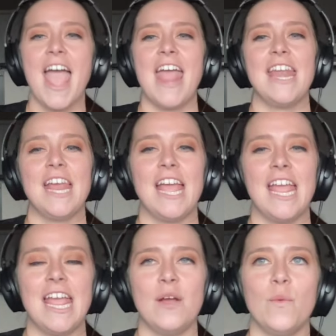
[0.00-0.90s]
And
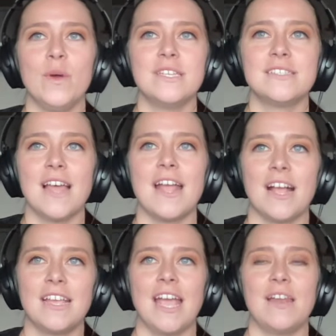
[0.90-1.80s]
it was,
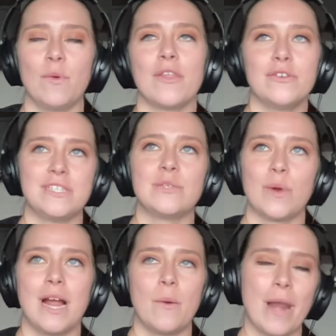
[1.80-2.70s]
like, again, one of those
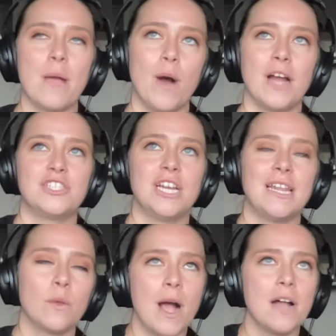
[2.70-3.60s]
things where when I watched
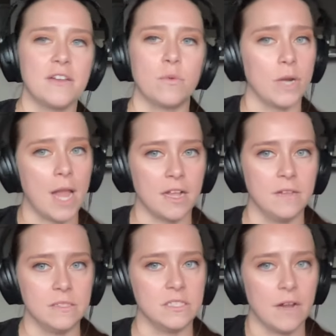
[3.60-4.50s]
it, and the Wild were
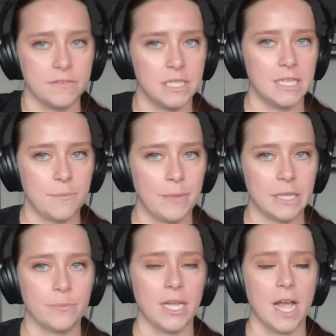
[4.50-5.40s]
not good this year. Obviously, they didn't
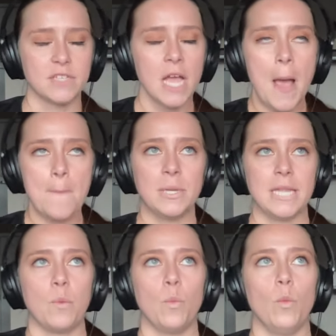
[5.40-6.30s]
make the playoffs.
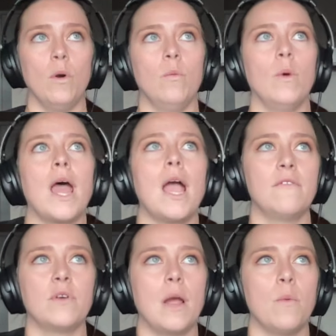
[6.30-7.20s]
But, like,
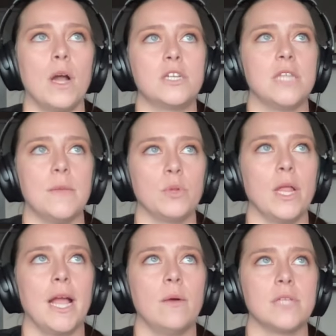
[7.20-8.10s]
whenever I watched them
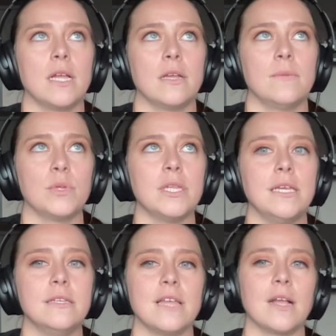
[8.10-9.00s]
play, I was like,
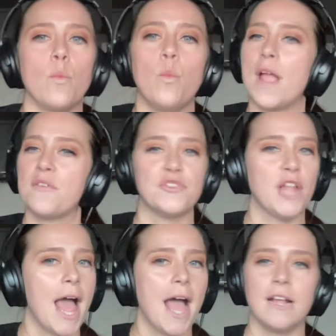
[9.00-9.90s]
please, like, white
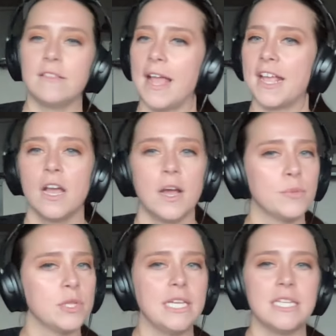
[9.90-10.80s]
flag, like,
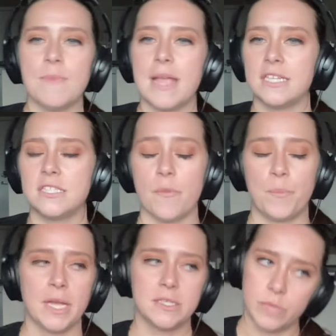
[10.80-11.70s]
please make it
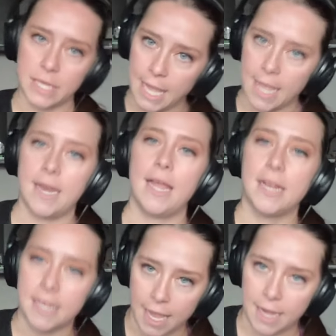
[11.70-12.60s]
stop, because it was again
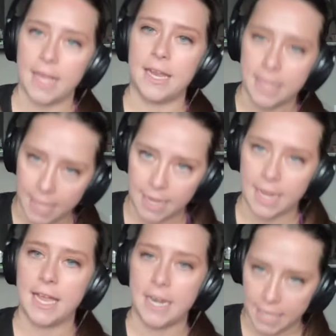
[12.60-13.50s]
and again and
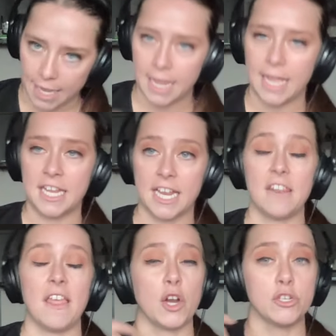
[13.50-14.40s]
again and again and
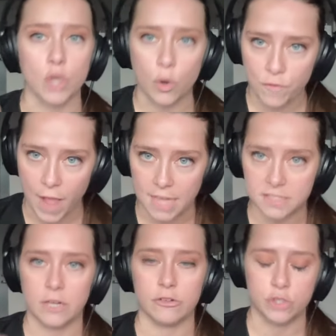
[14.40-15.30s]
again. They are so
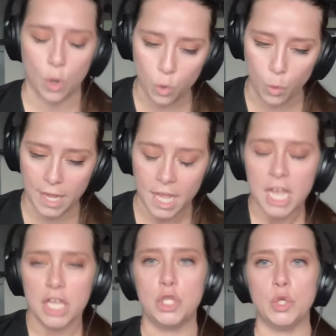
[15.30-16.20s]
fast. They are so quick.
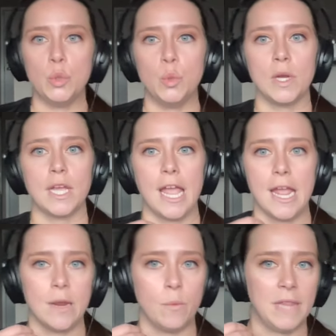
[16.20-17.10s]
You
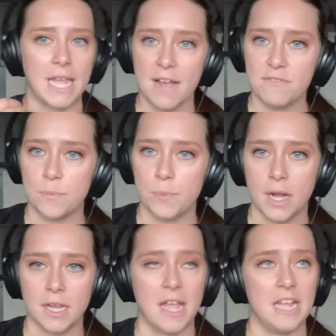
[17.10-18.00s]
can't when they have the
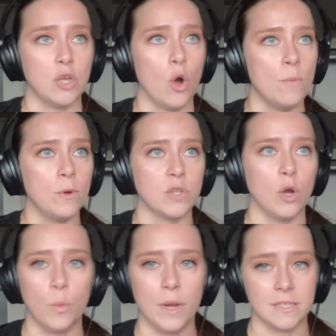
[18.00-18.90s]
puck, it's
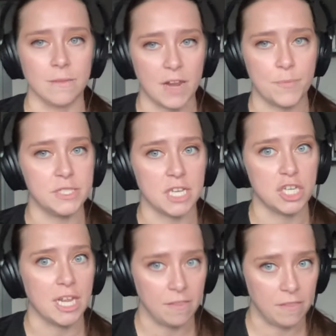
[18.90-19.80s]
almost always a lot of
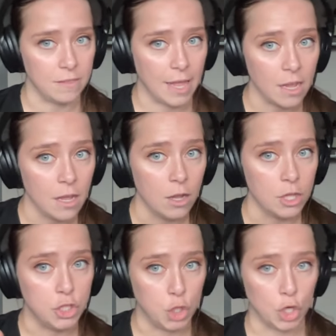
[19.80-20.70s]
possession in, like,
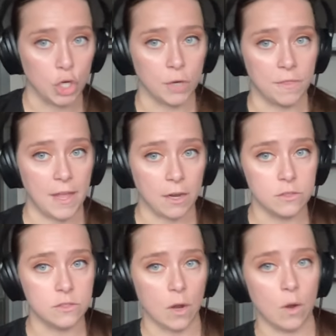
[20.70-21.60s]

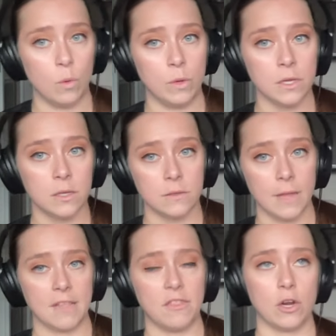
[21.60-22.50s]
their zone
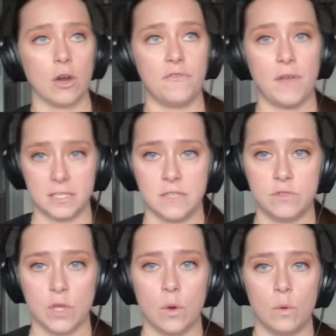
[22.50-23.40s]
like their
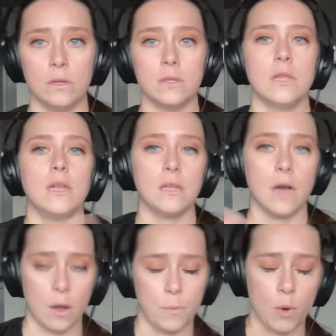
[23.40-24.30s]
offensive zone, then
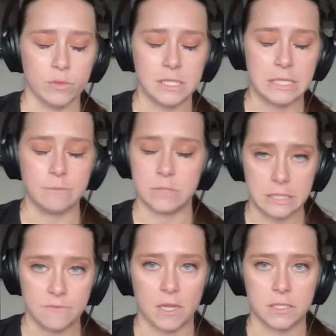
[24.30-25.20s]
the opposing team's
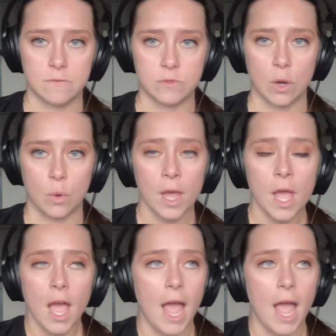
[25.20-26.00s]
defensive zone.